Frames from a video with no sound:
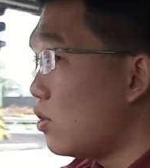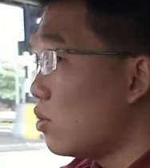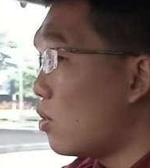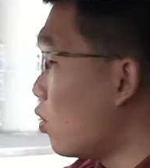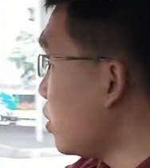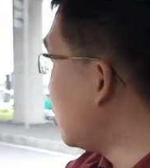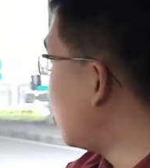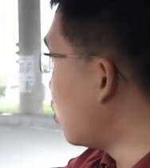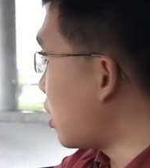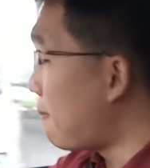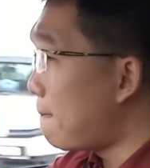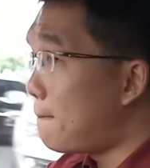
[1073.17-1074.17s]
you go
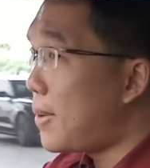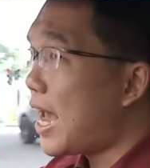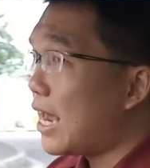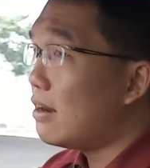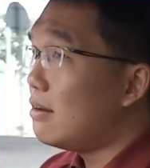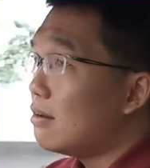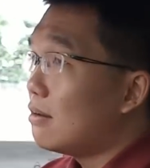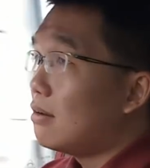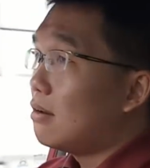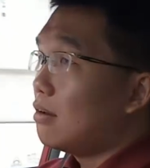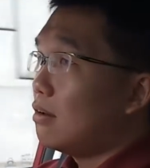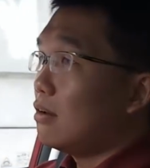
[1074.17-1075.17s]
into a bend,
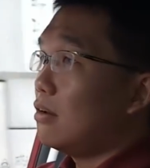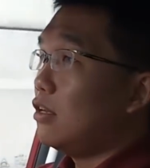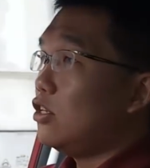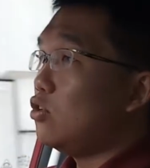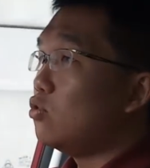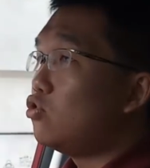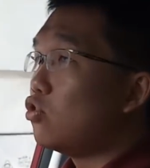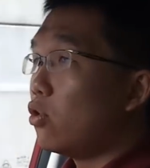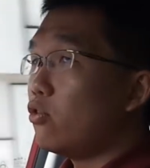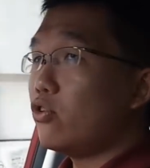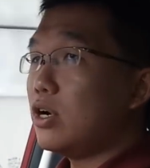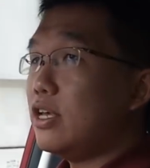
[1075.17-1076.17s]
you
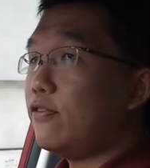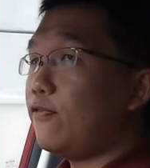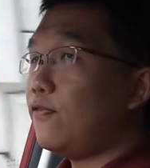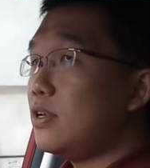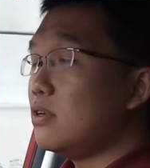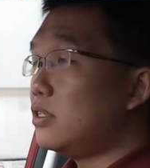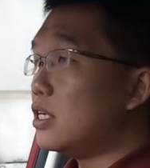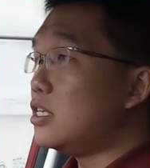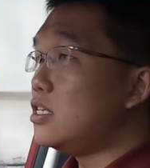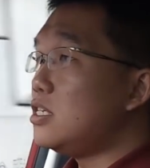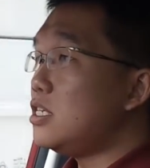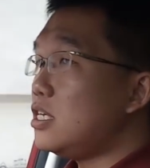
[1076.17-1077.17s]
don't really feel the
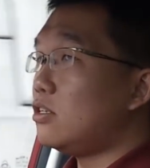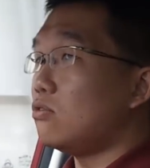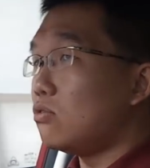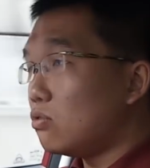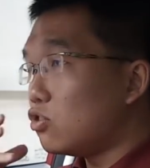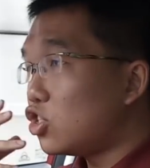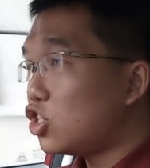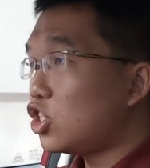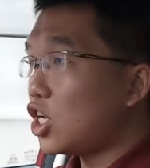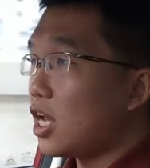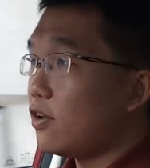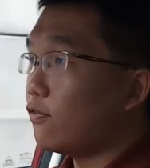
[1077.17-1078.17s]
need to
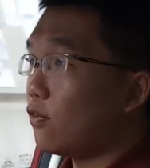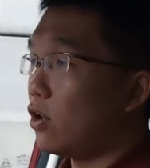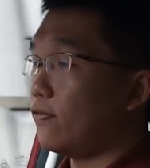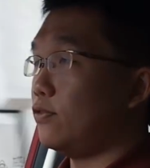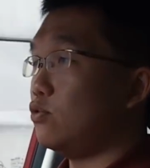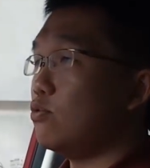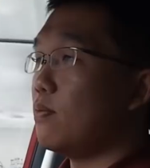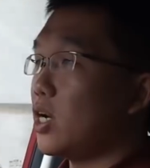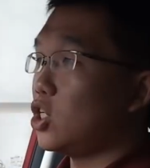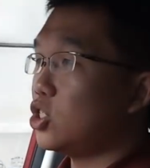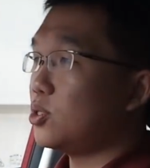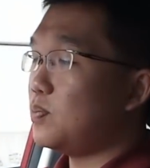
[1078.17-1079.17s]
shave off too
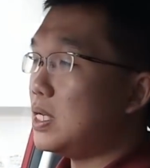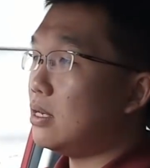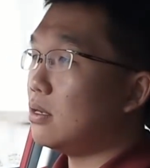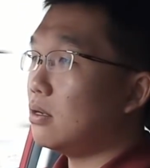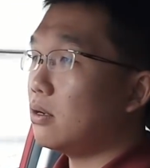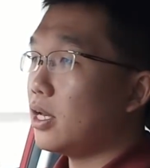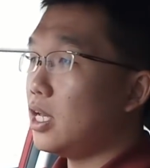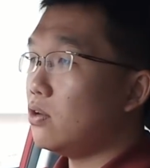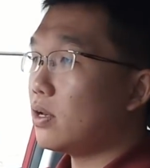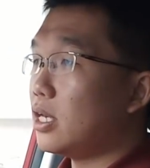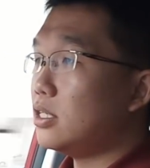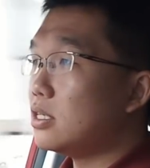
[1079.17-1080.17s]
much speed. Okay,
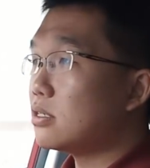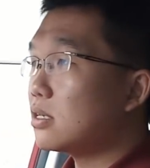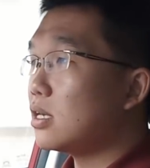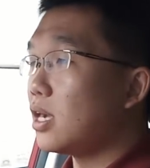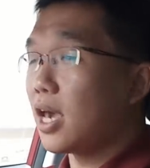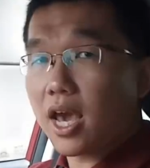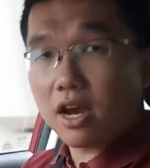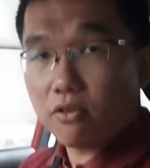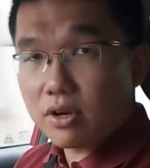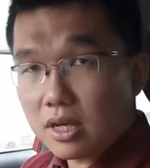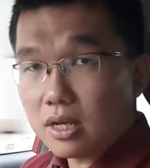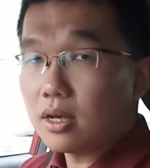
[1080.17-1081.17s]
you can just
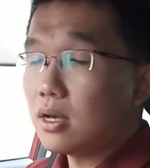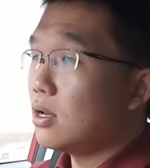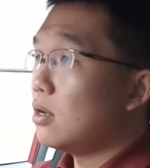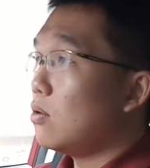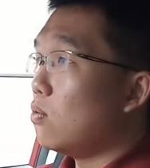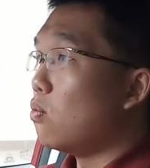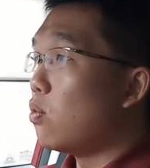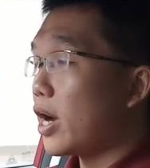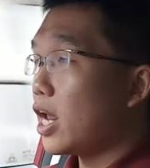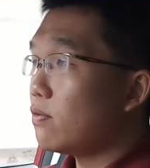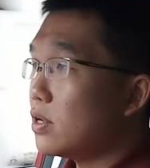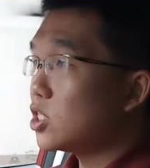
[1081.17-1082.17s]
carry
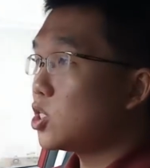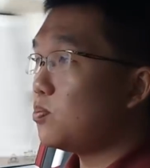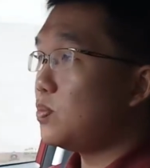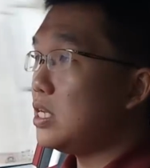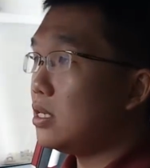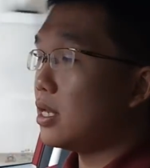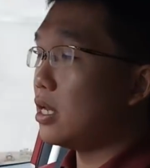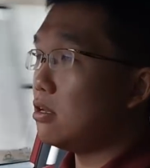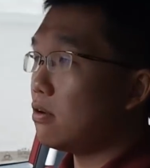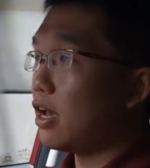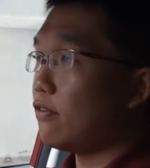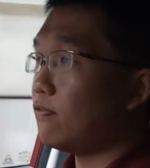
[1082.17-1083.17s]
whatever speed that
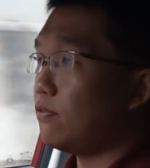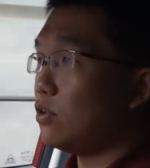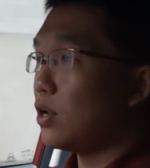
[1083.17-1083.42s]
you have